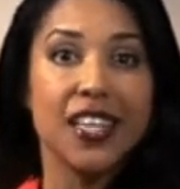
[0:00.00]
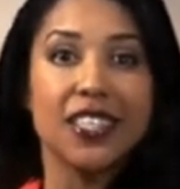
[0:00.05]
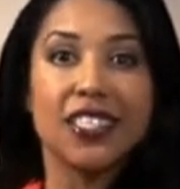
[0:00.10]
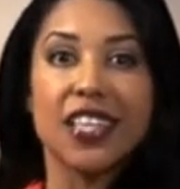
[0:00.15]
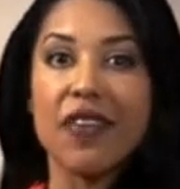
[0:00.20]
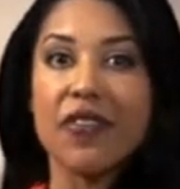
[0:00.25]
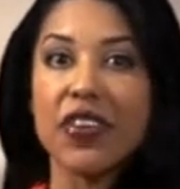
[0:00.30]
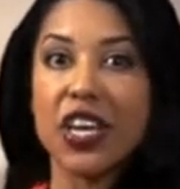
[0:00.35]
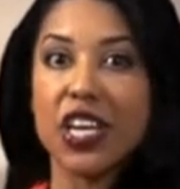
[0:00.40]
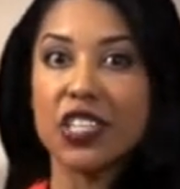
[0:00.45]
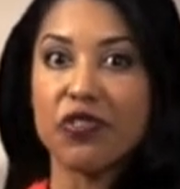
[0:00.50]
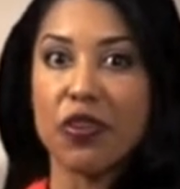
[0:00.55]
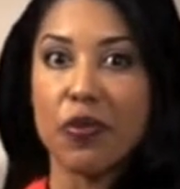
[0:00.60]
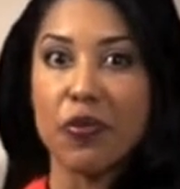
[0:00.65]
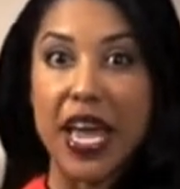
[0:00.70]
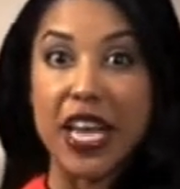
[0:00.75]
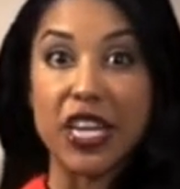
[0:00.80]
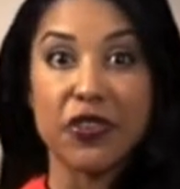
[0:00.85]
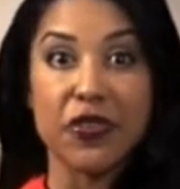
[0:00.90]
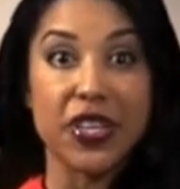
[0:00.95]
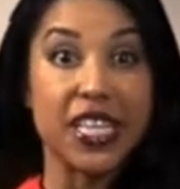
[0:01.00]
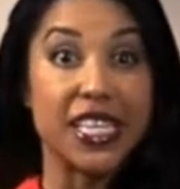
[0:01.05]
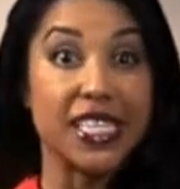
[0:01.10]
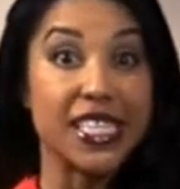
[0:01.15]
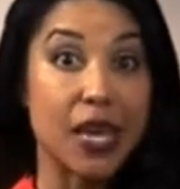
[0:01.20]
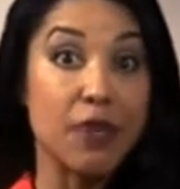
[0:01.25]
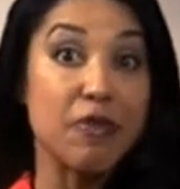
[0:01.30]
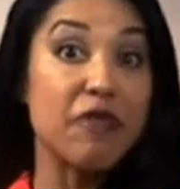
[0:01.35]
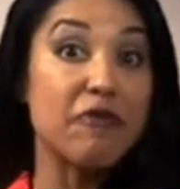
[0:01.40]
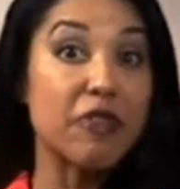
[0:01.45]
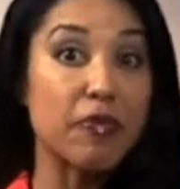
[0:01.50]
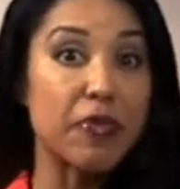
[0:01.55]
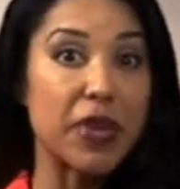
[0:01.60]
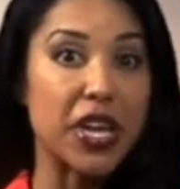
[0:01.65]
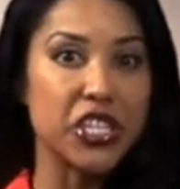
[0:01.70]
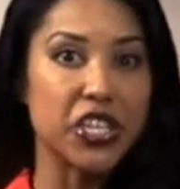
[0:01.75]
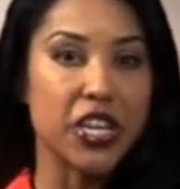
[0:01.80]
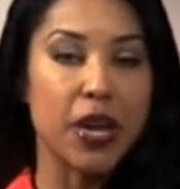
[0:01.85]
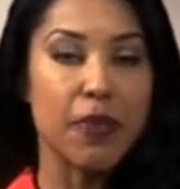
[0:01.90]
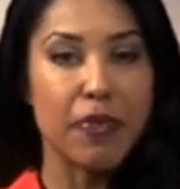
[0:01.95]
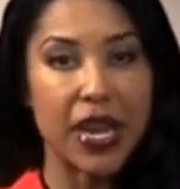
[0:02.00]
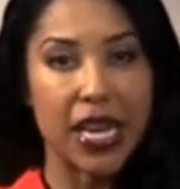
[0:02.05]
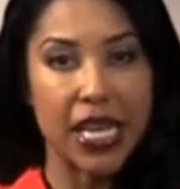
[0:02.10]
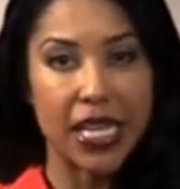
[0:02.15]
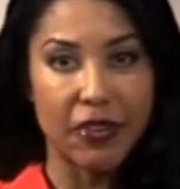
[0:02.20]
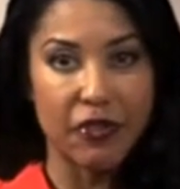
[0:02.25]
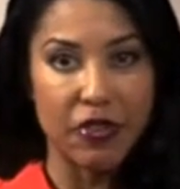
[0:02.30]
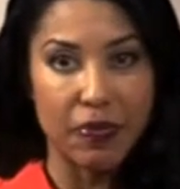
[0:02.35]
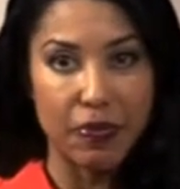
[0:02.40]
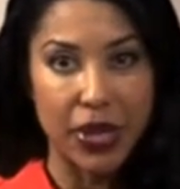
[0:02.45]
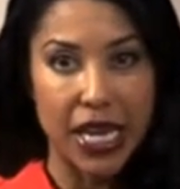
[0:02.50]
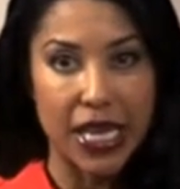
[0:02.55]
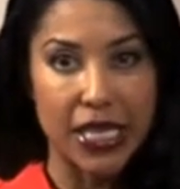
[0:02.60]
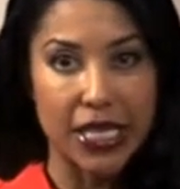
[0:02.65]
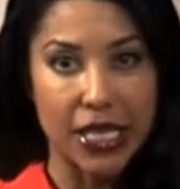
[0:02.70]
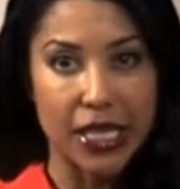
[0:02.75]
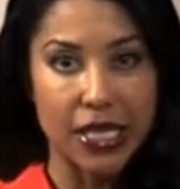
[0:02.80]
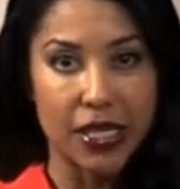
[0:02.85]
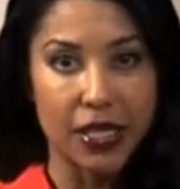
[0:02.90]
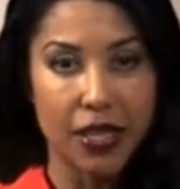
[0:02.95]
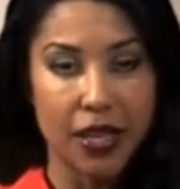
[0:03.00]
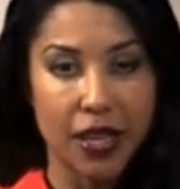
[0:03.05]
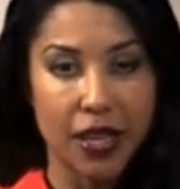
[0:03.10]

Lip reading: saving us from entering the same information in many different places.